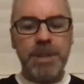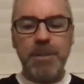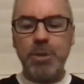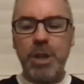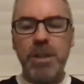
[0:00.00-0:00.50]

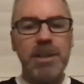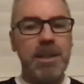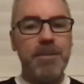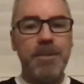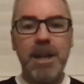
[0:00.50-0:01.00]
Time trialing in
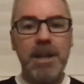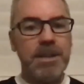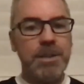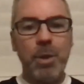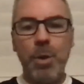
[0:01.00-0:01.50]
the flat is
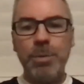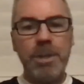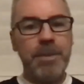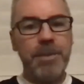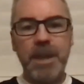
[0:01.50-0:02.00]
a whole
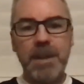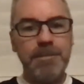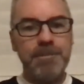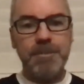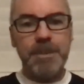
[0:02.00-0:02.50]
different
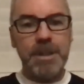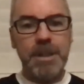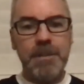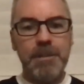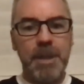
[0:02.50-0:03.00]
thing.
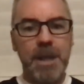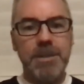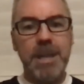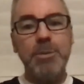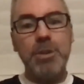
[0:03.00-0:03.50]
And
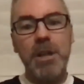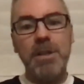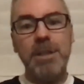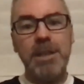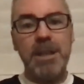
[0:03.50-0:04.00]
time
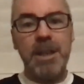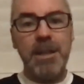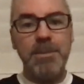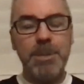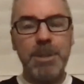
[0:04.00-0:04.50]
trialing in the
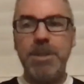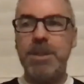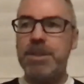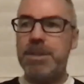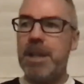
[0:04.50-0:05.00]
climbs, because
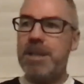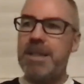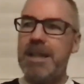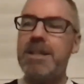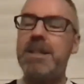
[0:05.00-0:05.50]

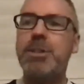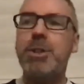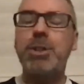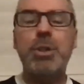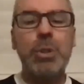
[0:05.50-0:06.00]
it's easier
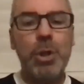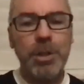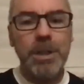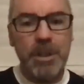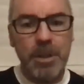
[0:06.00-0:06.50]
to do
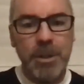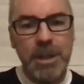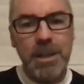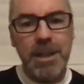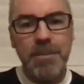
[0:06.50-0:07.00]
on
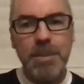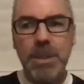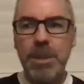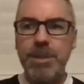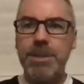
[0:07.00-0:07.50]
a climb
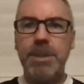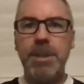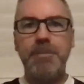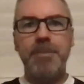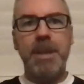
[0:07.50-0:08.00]
because
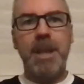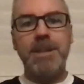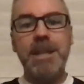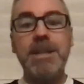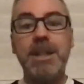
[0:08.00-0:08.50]

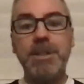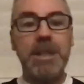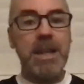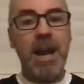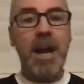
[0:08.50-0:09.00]
it's easier to
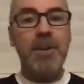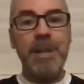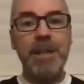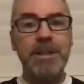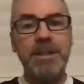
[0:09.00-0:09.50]
get your heart
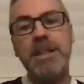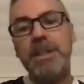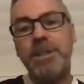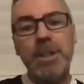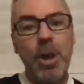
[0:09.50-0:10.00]
rate. It's
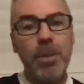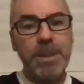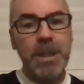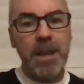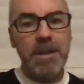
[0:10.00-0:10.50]
easier to get up
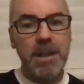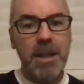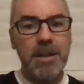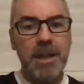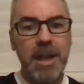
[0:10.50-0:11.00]
to that
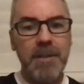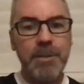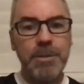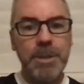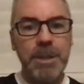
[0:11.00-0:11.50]
kind of
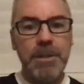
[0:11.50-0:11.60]
level.